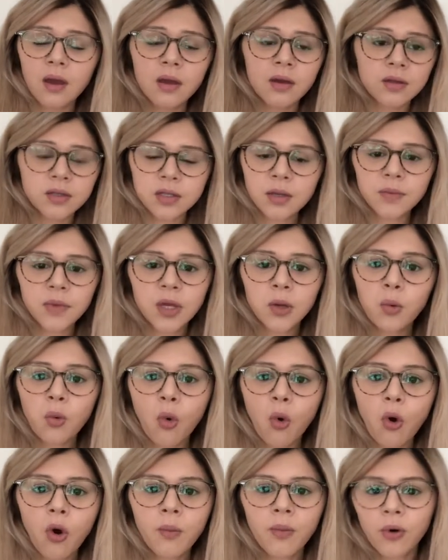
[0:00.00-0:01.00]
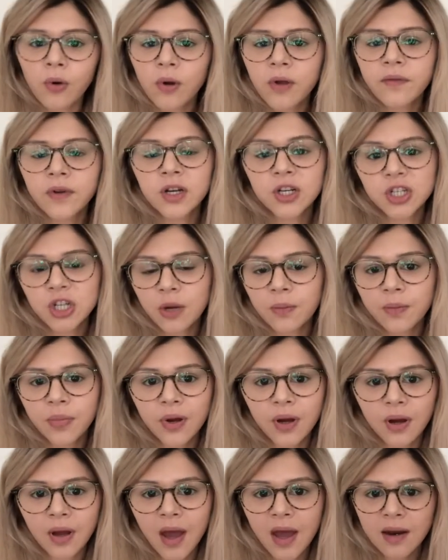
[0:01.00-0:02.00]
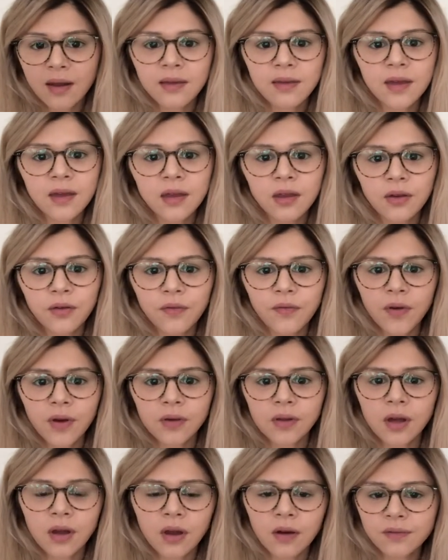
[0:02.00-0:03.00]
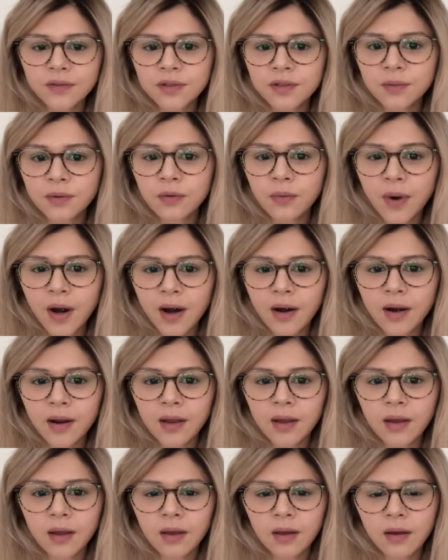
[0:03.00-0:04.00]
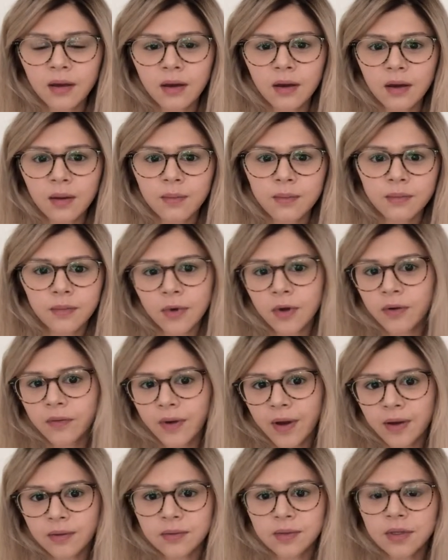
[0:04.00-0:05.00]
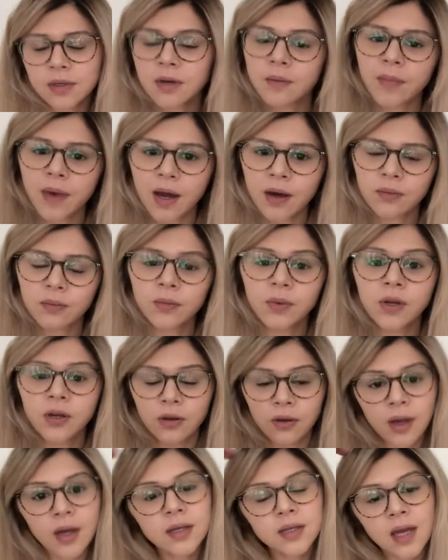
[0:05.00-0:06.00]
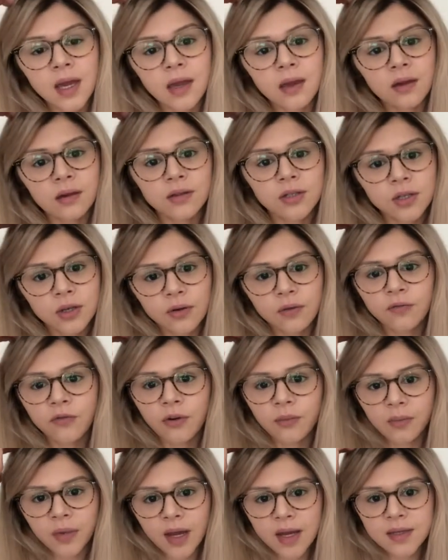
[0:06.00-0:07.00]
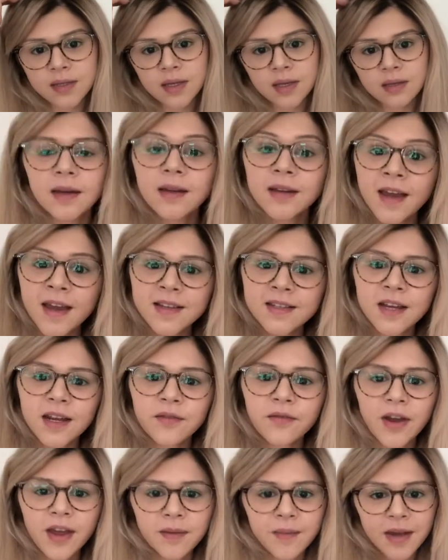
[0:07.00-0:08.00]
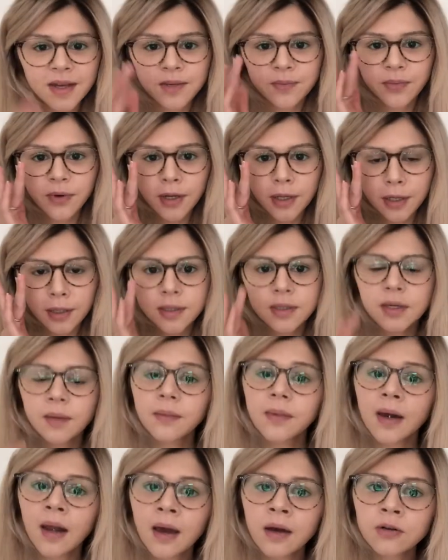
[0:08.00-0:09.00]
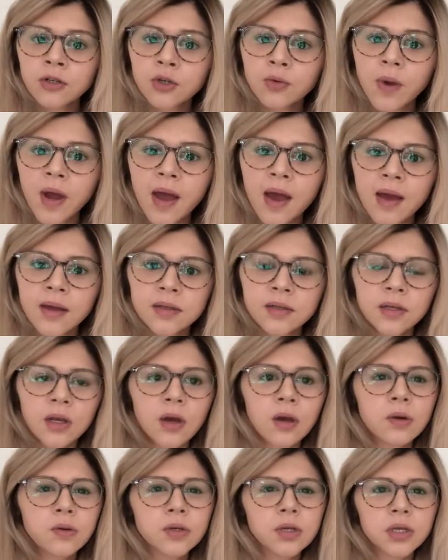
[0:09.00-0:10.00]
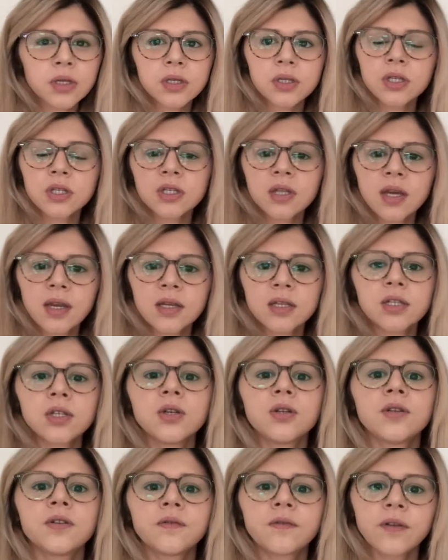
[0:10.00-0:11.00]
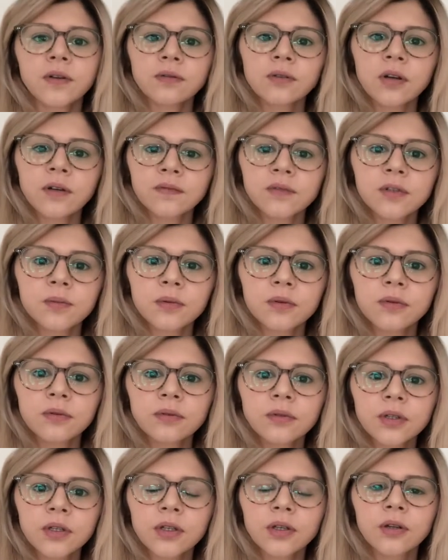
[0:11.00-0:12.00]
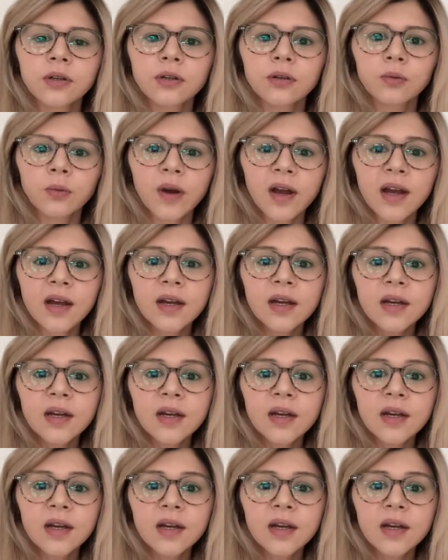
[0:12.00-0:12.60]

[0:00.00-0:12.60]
something warm or even a jumper, anything you feel like comfortable wearing around about when you get taken to and from places. Next, I'd recommend bringing some loungewear, so just things you feel comfortable that you could wear